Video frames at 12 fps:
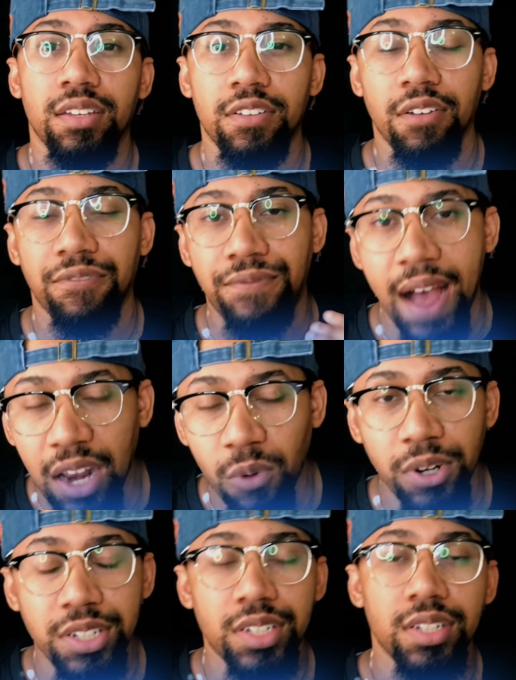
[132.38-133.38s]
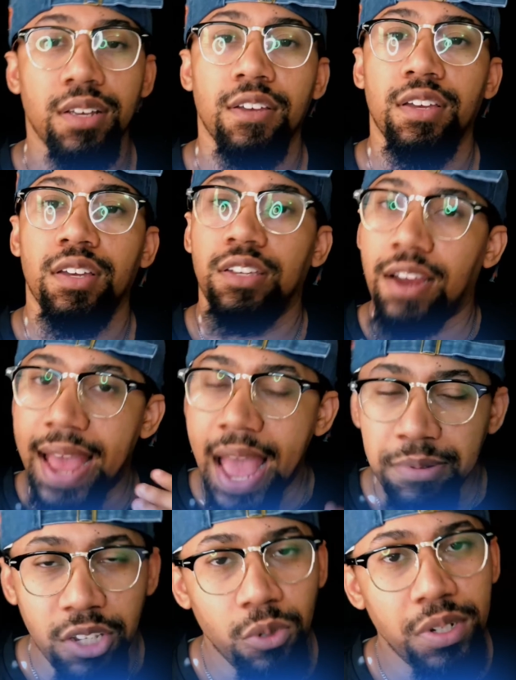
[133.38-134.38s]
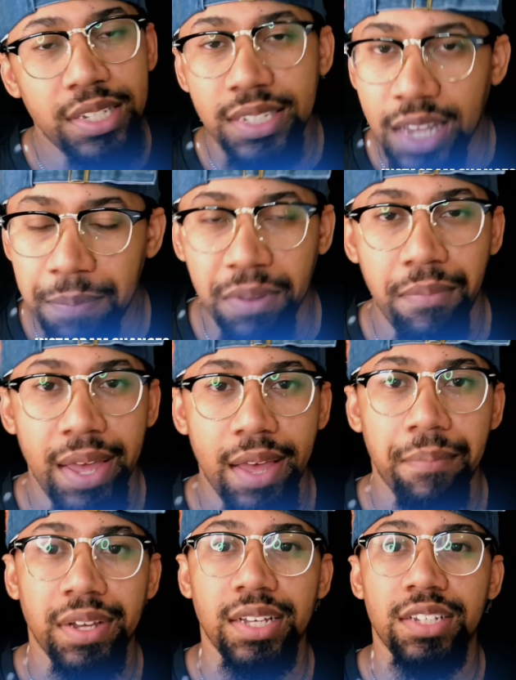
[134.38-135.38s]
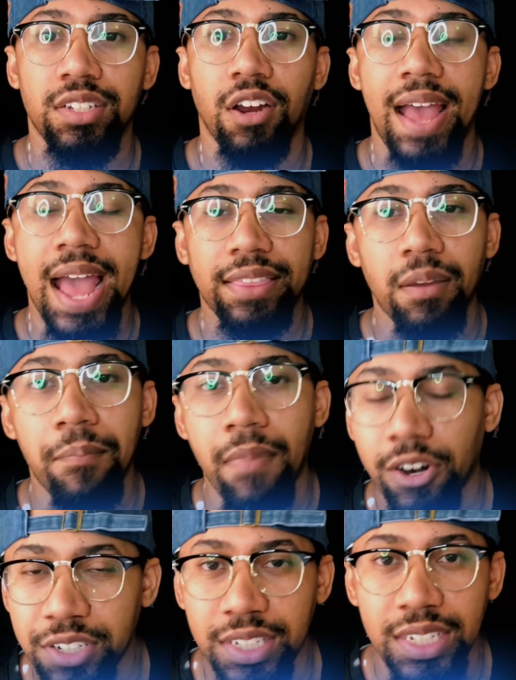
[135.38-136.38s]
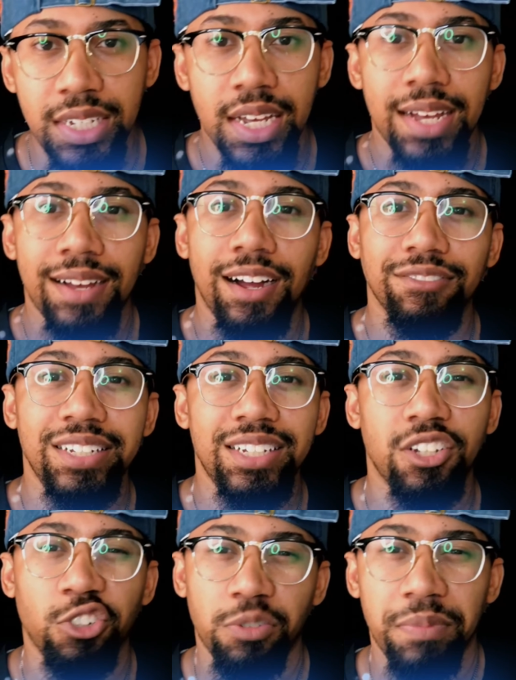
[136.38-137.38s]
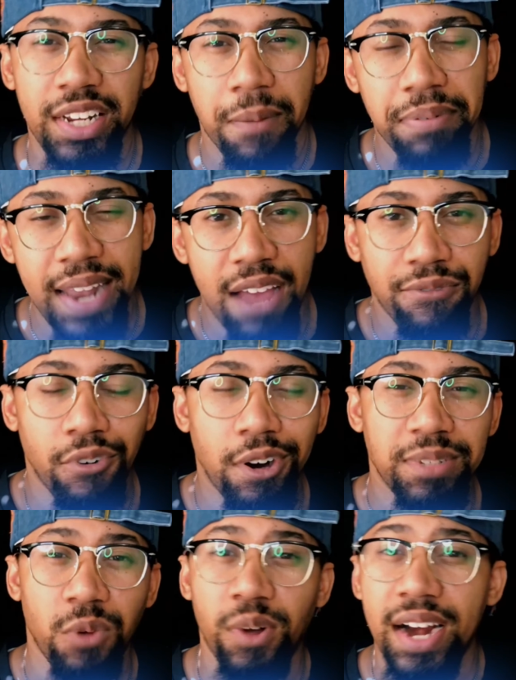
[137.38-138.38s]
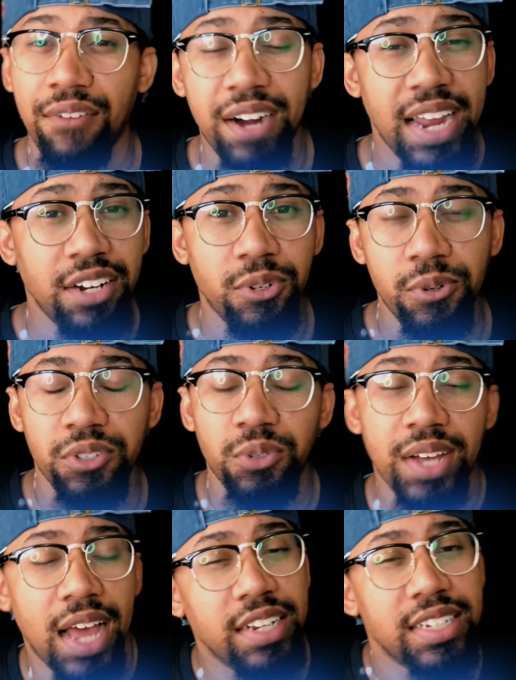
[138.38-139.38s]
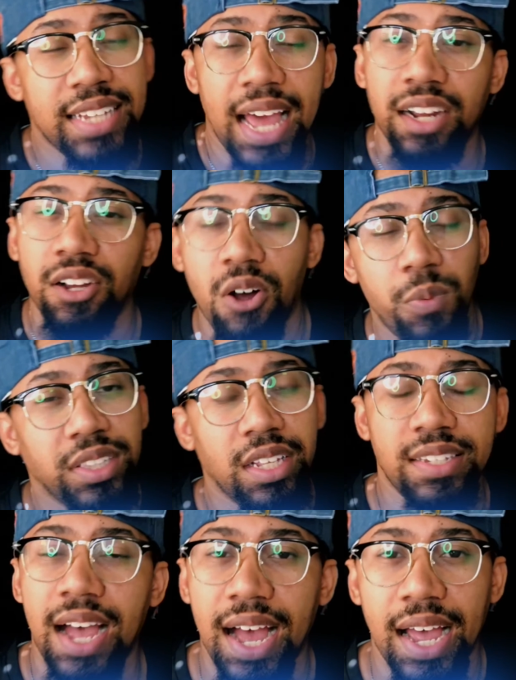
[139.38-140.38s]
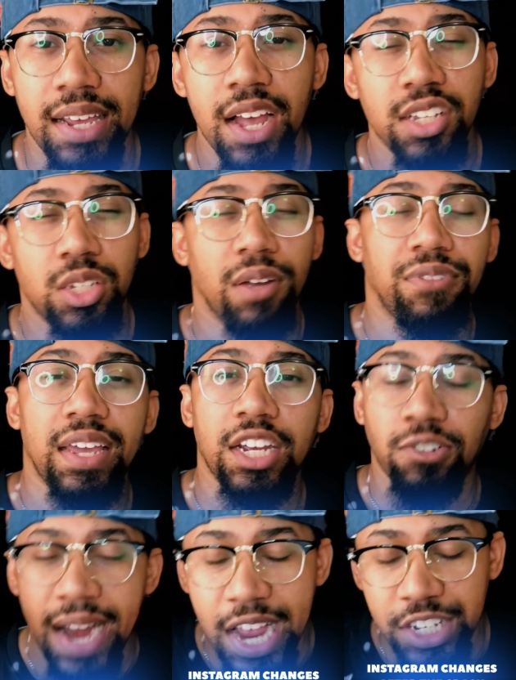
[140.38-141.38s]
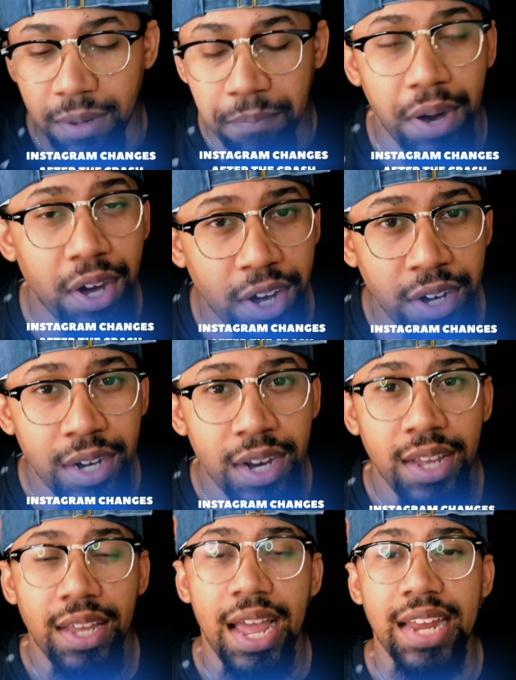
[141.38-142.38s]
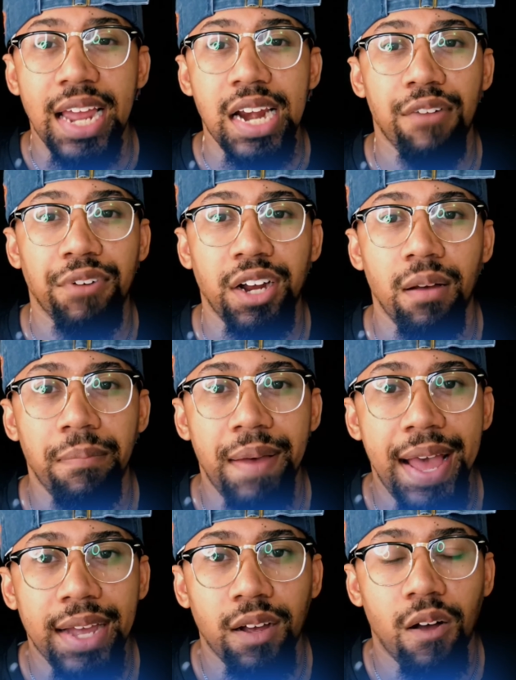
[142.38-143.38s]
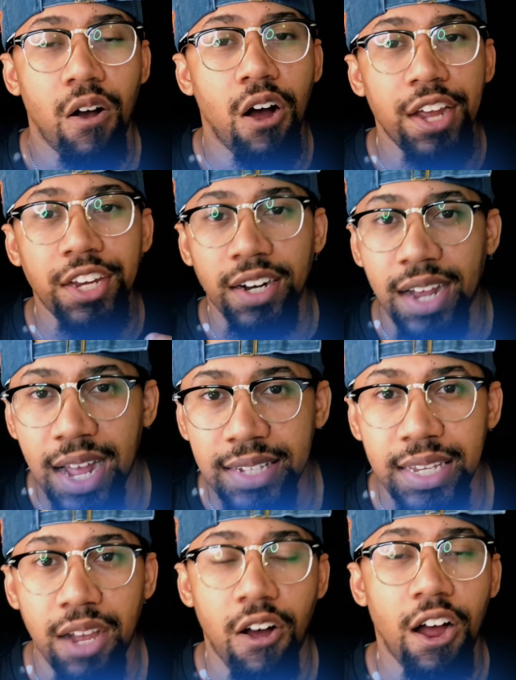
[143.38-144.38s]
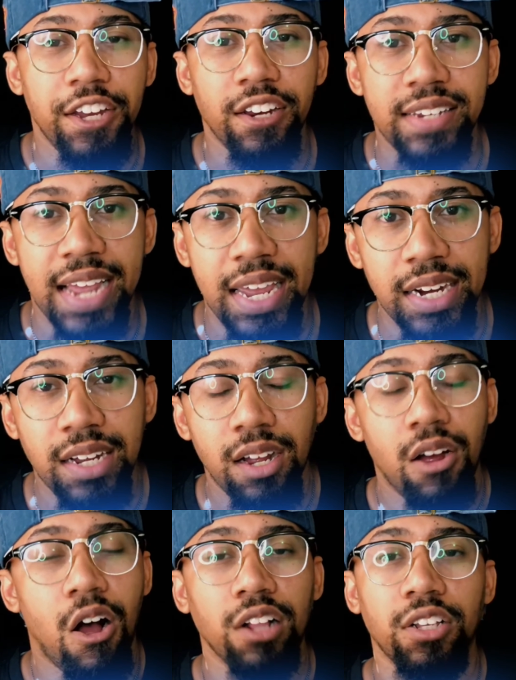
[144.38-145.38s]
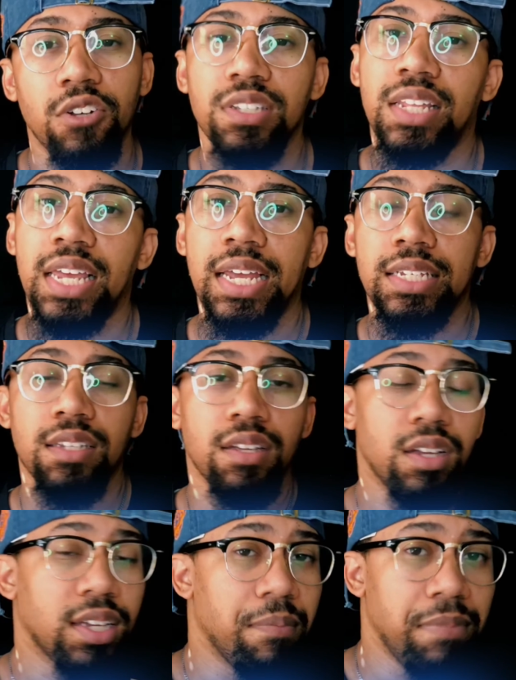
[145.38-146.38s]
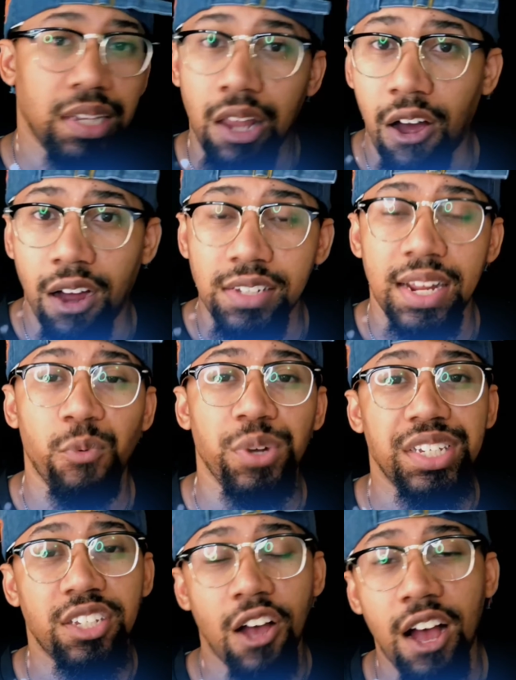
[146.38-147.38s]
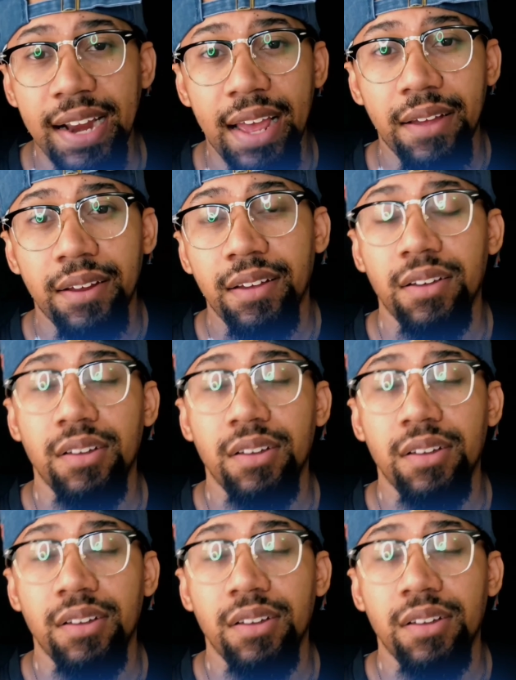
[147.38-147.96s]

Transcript: your followers, you're absolutely slipping, man, because you're at the mercy of these social media platforms. And whatever they do, you kind of just got to go with the tide. So if they crash and burn and they never come back, all your content, all your data, all of those things can be lost. And we saw that